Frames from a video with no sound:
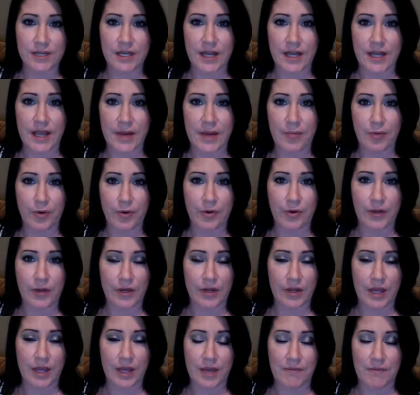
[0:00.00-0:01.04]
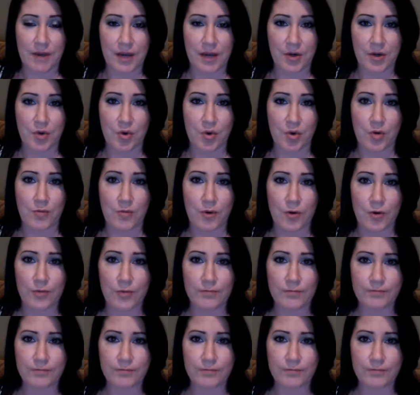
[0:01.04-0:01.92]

in April and it came back normal.